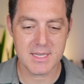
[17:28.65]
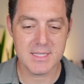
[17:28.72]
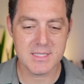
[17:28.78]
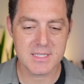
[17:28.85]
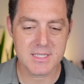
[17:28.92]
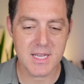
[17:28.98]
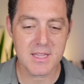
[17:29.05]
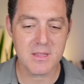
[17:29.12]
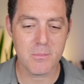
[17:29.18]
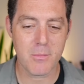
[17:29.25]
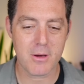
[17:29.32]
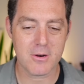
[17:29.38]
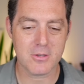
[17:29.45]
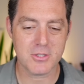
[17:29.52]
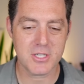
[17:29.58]
Instead, the
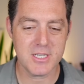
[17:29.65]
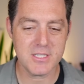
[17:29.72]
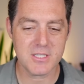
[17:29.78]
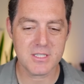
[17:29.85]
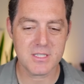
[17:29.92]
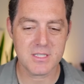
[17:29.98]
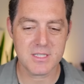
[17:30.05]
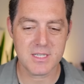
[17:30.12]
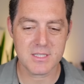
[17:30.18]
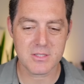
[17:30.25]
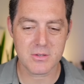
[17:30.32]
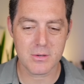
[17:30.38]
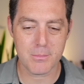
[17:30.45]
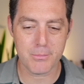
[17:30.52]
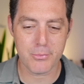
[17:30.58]
model changes its
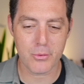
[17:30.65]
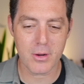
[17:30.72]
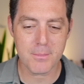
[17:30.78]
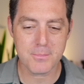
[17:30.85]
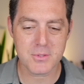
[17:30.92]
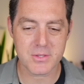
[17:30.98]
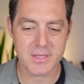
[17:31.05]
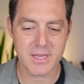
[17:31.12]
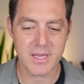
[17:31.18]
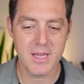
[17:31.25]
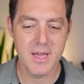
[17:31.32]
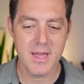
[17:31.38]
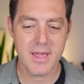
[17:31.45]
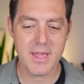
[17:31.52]
answer abruptly